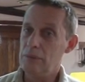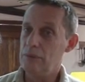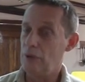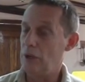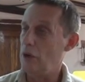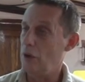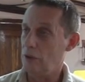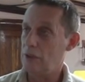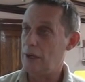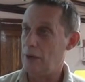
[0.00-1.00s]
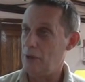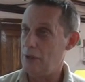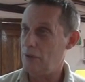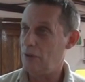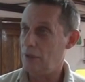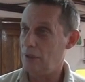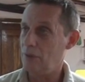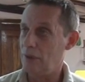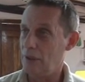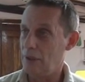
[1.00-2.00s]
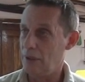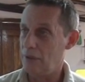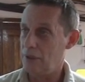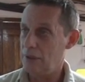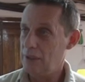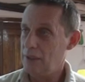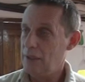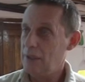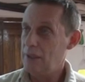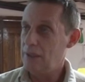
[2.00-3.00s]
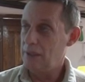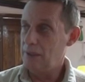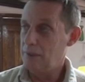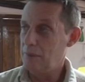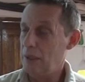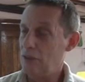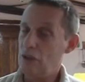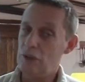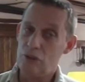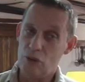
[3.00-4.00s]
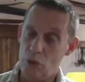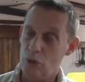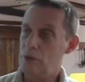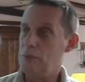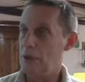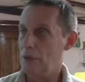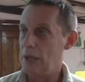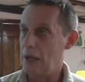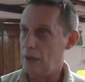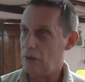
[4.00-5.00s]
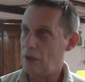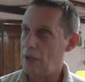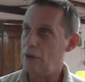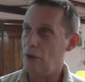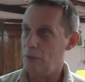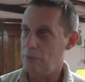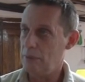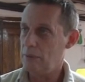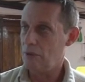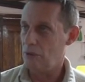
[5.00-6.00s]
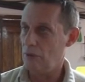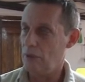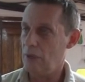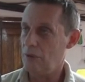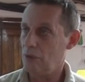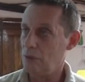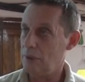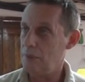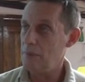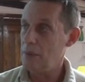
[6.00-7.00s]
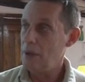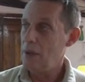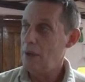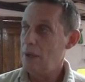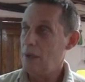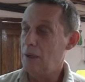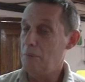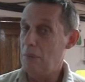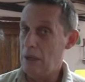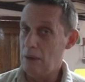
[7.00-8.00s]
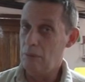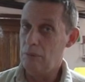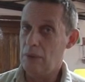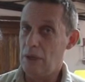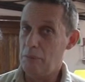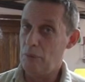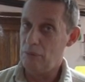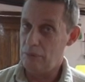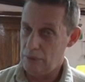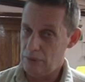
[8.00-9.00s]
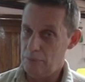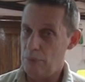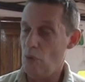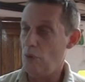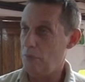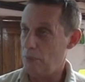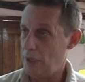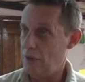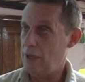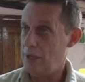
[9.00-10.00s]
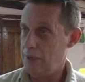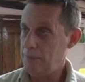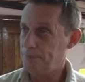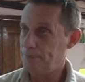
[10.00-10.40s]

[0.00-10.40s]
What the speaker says: very hot curries and things like that. And she's taught both Alex and Hope to do that as well. Mel, I'm born and bred here.